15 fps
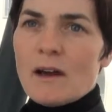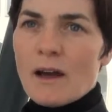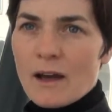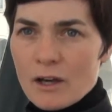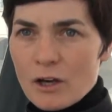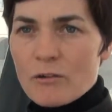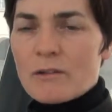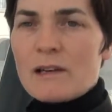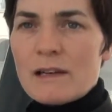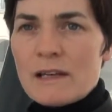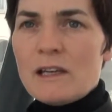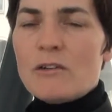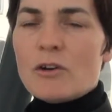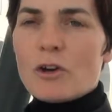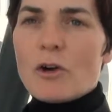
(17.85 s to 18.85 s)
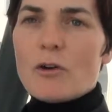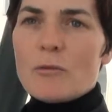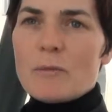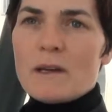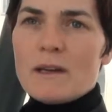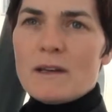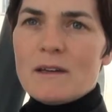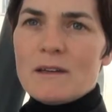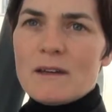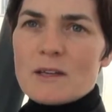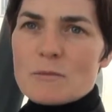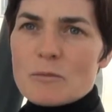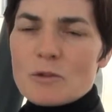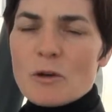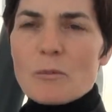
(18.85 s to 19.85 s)
Our current linear economy is
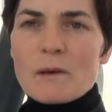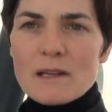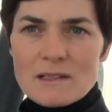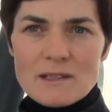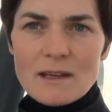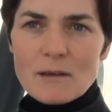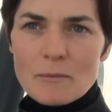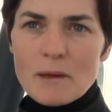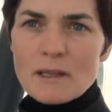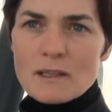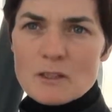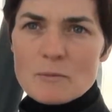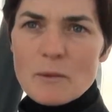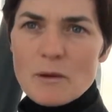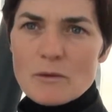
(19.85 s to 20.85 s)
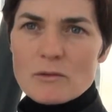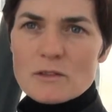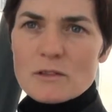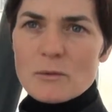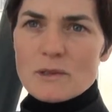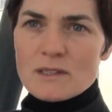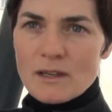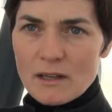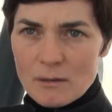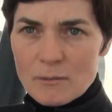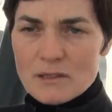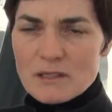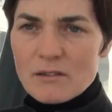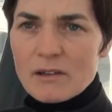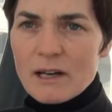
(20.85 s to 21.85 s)
predominantly take, make, dispose. So we take a
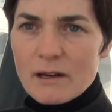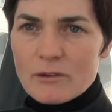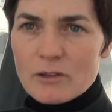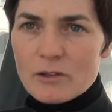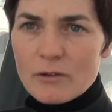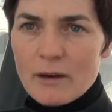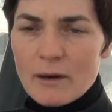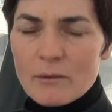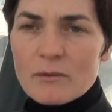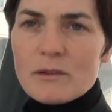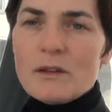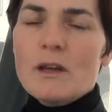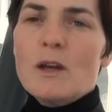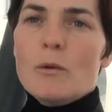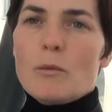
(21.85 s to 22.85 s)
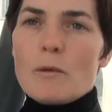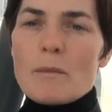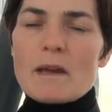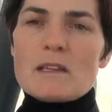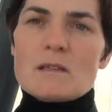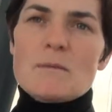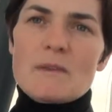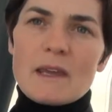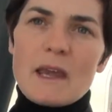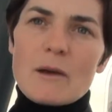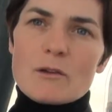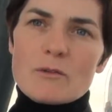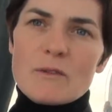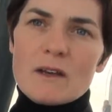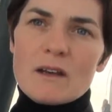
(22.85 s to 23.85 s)
material out of the ground, we make something
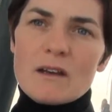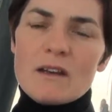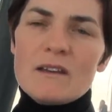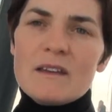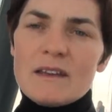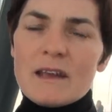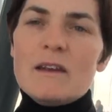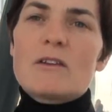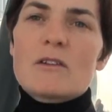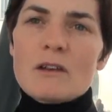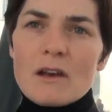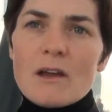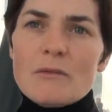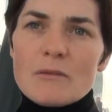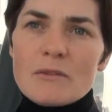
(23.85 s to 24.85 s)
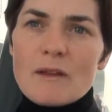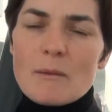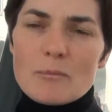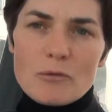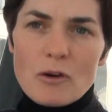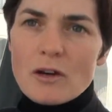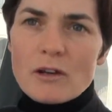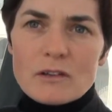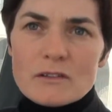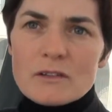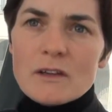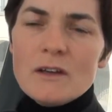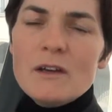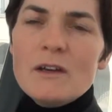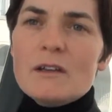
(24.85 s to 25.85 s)
out of it, and at the end of the life of that product,
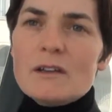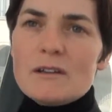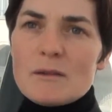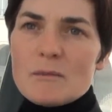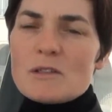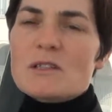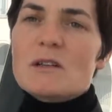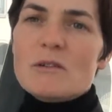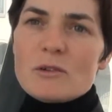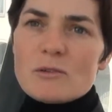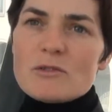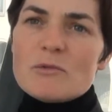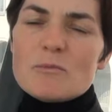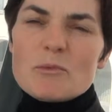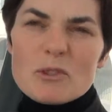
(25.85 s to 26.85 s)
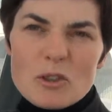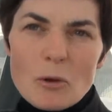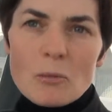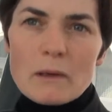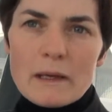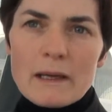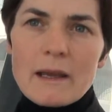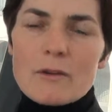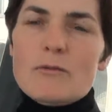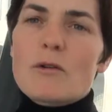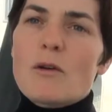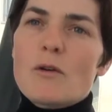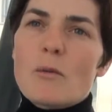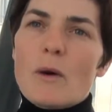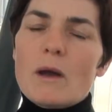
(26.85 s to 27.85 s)
the materials predominantly get
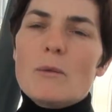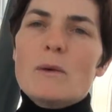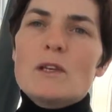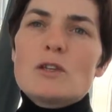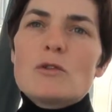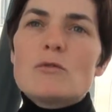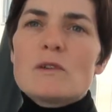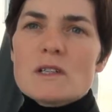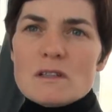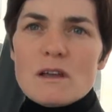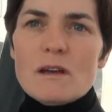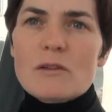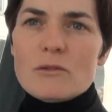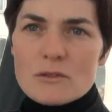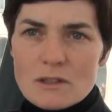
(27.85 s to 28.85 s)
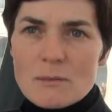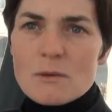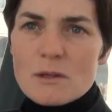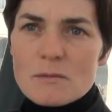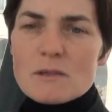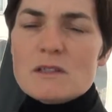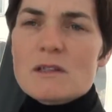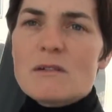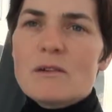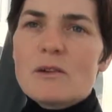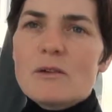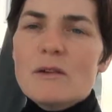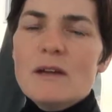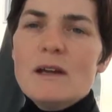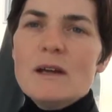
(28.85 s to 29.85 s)
thrown away. We do recycle some of the
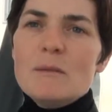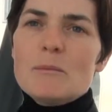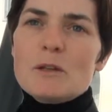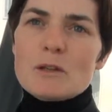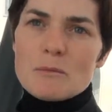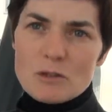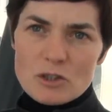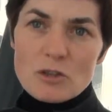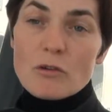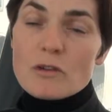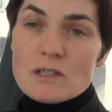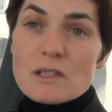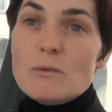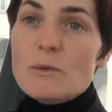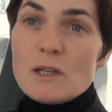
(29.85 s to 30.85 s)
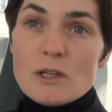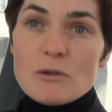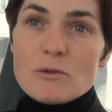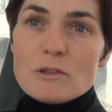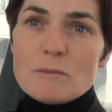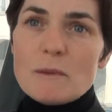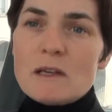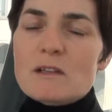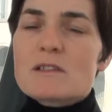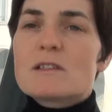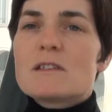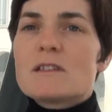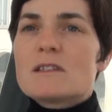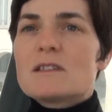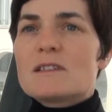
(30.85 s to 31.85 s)
material, but the majority we lose because
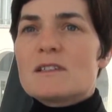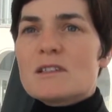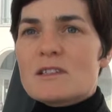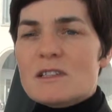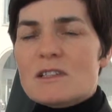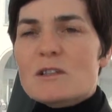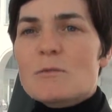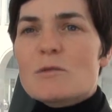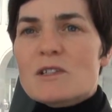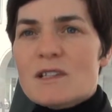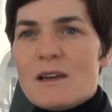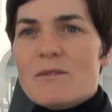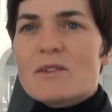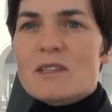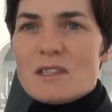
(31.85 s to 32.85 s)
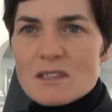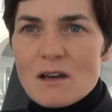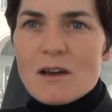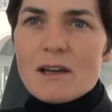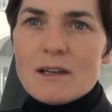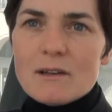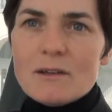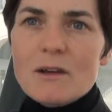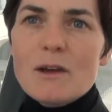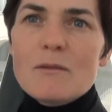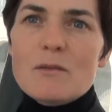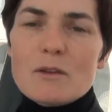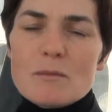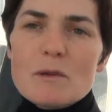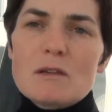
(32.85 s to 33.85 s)
the system was never designed
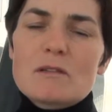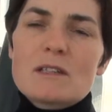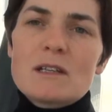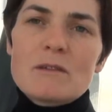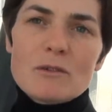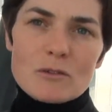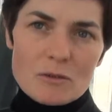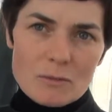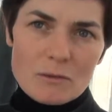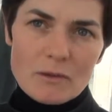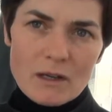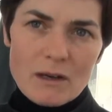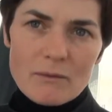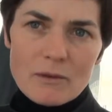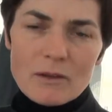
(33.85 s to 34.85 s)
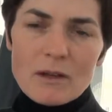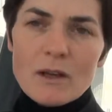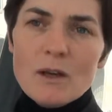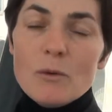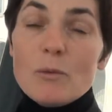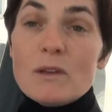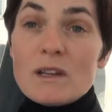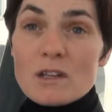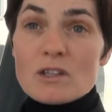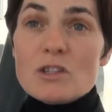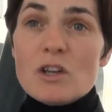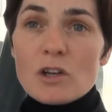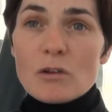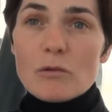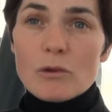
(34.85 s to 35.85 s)
for the material to be recovered. Within a
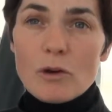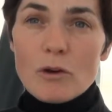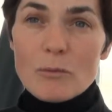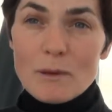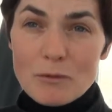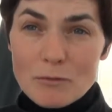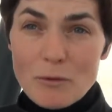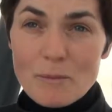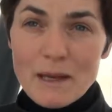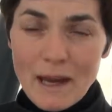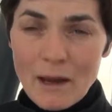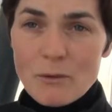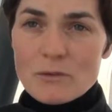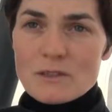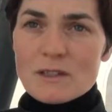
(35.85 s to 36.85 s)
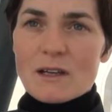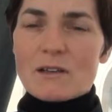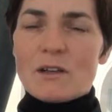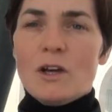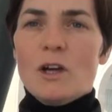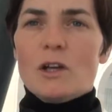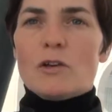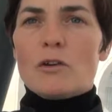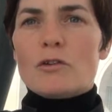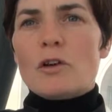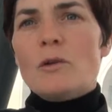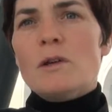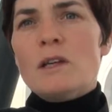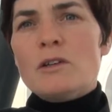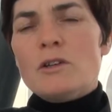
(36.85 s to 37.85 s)
circular economy, from the outset, not
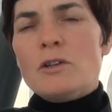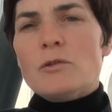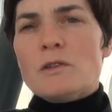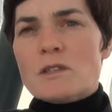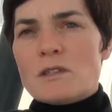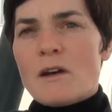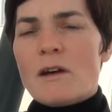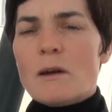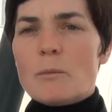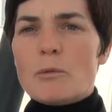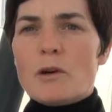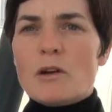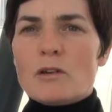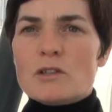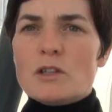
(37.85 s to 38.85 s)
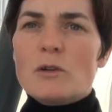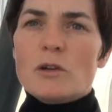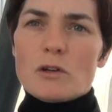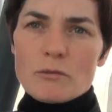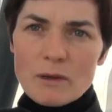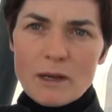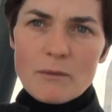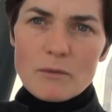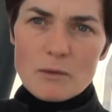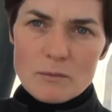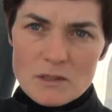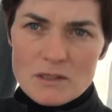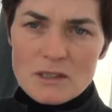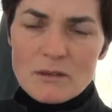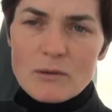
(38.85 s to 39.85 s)
only do you design a product so you can recover the
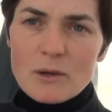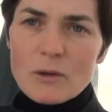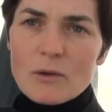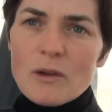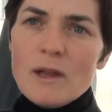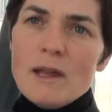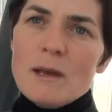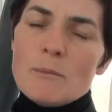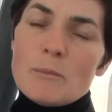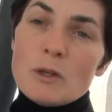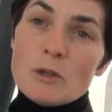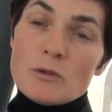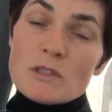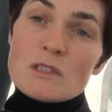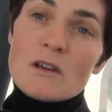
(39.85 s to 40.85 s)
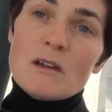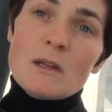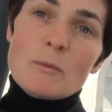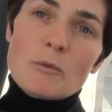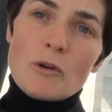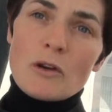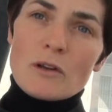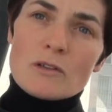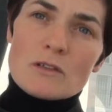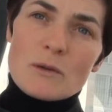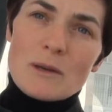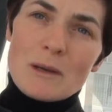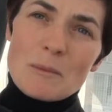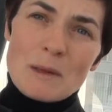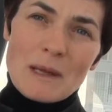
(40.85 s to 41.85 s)
material, but you design the product so
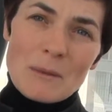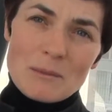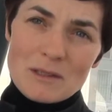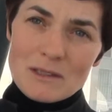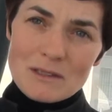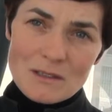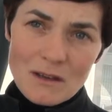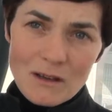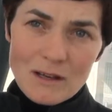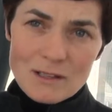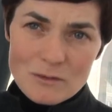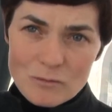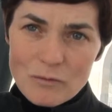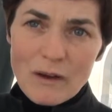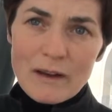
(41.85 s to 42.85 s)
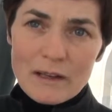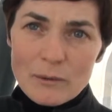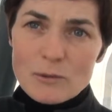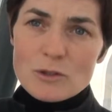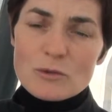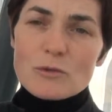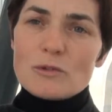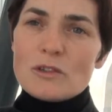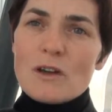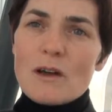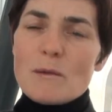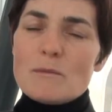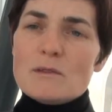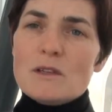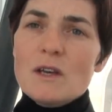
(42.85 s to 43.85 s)
it can be kept at its highest value at all
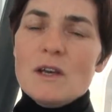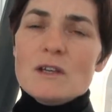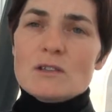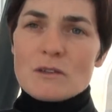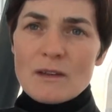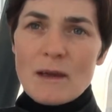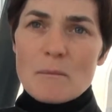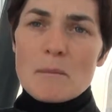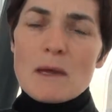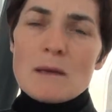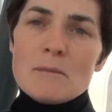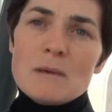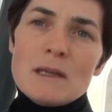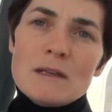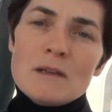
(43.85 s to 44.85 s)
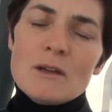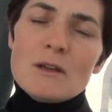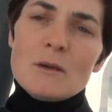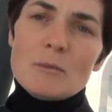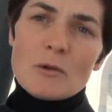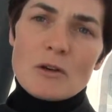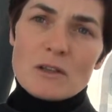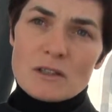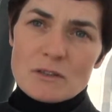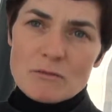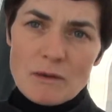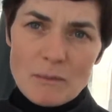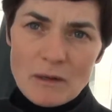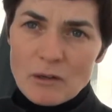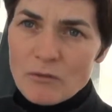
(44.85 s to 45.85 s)
times. So that may mean that the product is
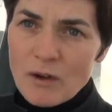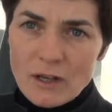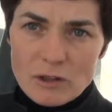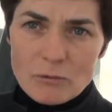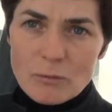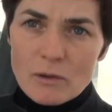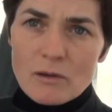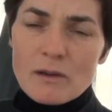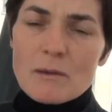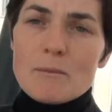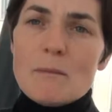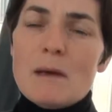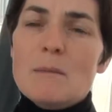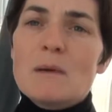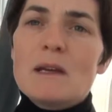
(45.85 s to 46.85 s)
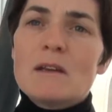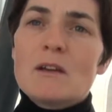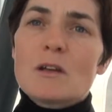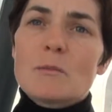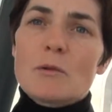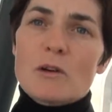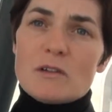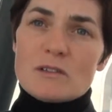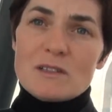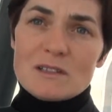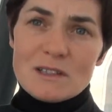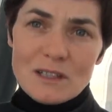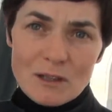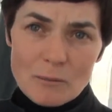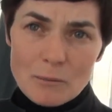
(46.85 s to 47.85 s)
remanufacturable, it may mean that the product
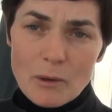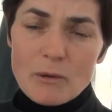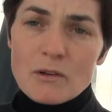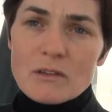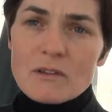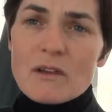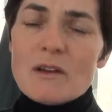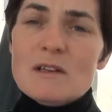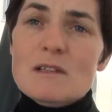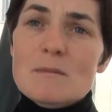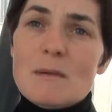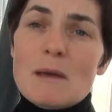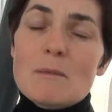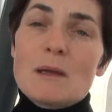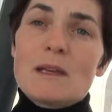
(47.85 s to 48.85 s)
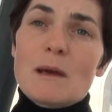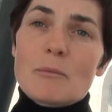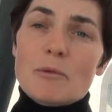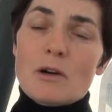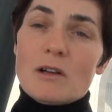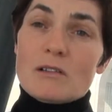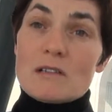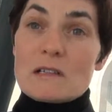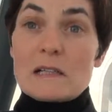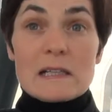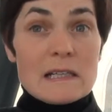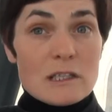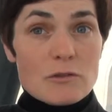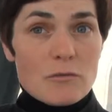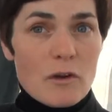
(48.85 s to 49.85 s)
is decomponentized, it may mean that product is
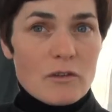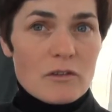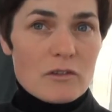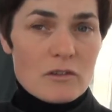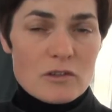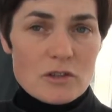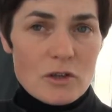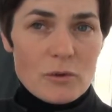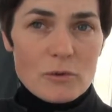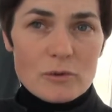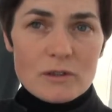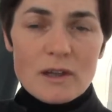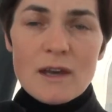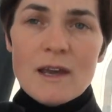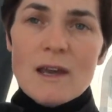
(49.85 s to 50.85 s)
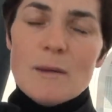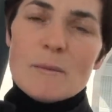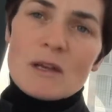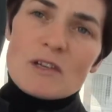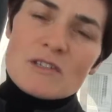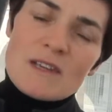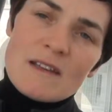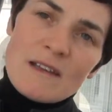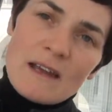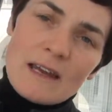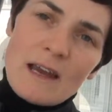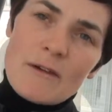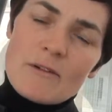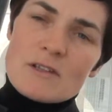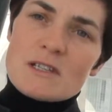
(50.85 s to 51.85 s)
leased rather than sold, because then that
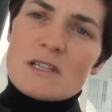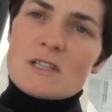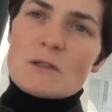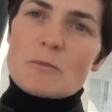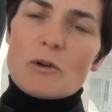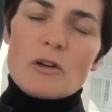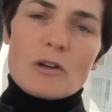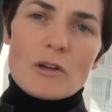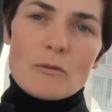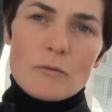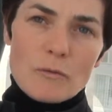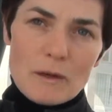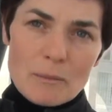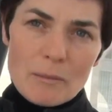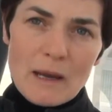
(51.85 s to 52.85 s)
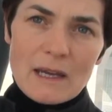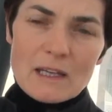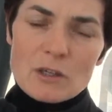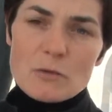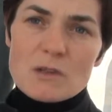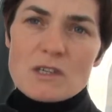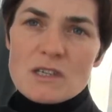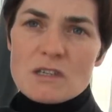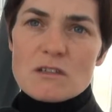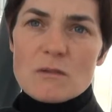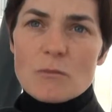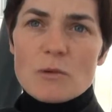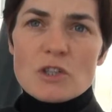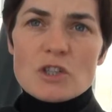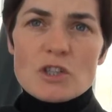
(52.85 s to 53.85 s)
guarantees the product can feed back into a
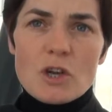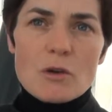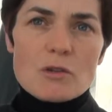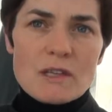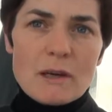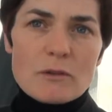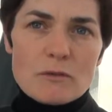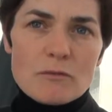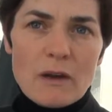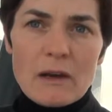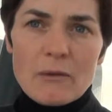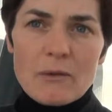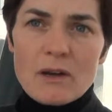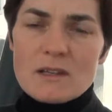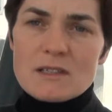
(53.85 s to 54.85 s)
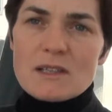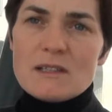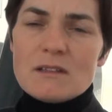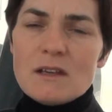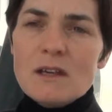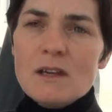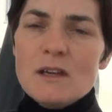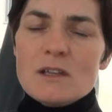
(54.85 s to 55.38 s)
system which knows how to valorize it.